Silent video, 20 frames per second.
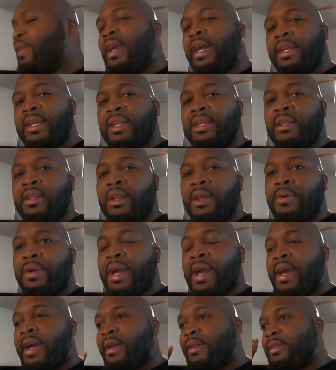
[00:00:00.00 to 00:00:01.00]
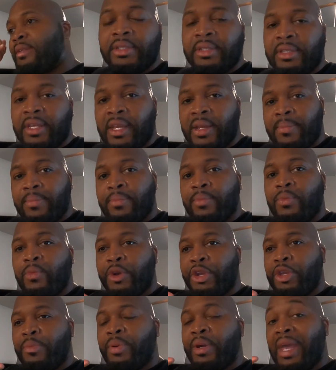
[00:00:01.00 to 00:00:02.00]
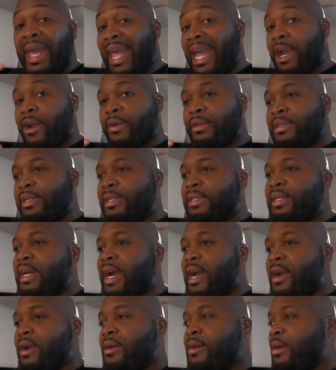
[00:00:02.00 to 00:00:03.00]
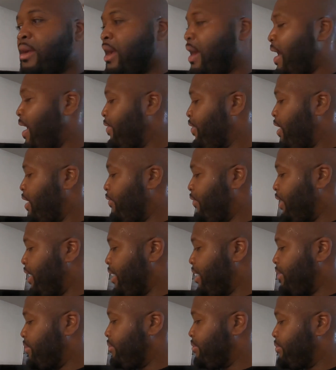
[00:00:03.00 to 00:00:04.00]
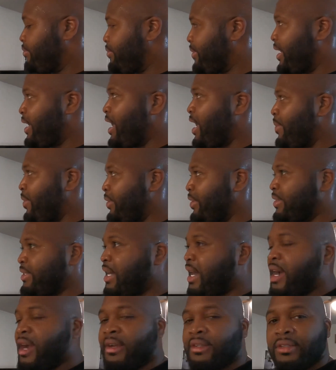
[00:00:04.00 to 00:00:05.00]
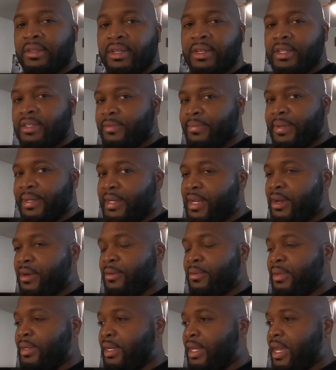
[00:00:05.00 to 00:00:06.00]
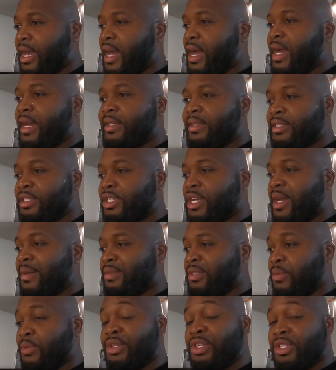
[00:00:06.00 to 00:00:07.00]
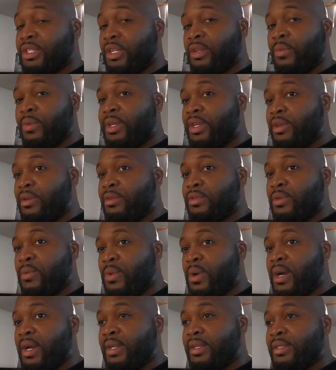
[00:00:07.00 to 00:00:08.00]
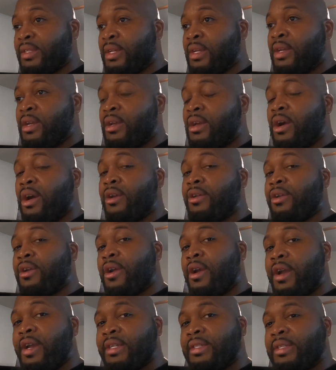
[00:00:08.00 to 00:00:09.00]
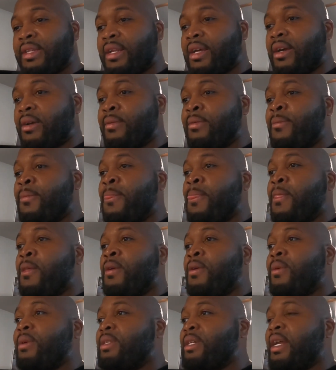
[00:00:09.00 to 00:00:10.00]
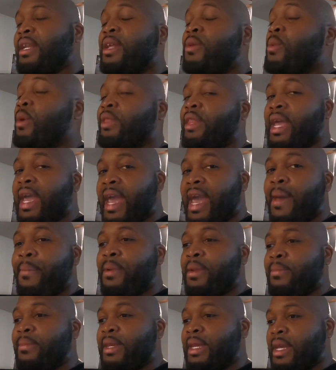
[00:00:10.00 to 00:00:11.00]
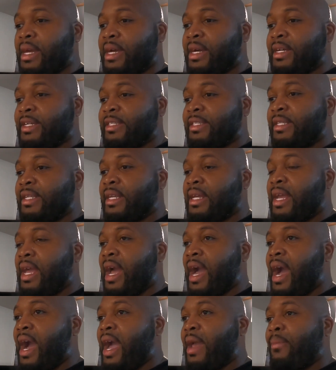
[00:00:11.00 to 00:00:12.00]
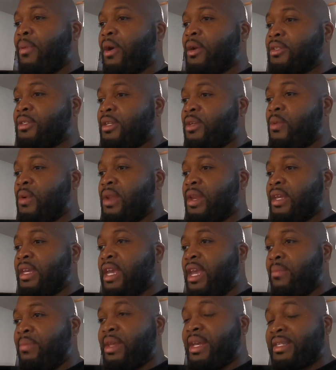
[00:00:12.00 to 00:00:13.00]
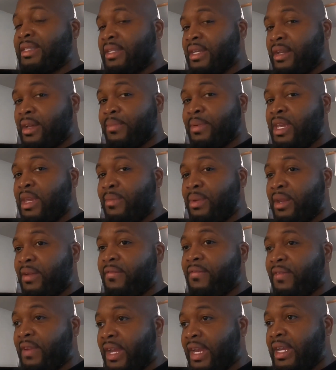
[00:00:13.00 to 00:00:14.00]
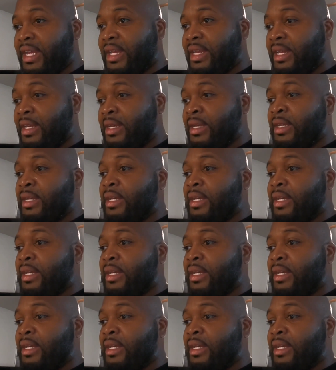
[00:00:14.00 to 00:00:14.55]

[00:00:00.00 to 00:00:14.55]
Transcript: thing I didn't know, guys, the stem where you put air into the tire. I thought that they came on the tires of this, but they don't. And the guy at the shop said, we're just gonna reuse the ones on your current setup, which I didn't want to happen because I personally wanted to keep that setup, keep it inflated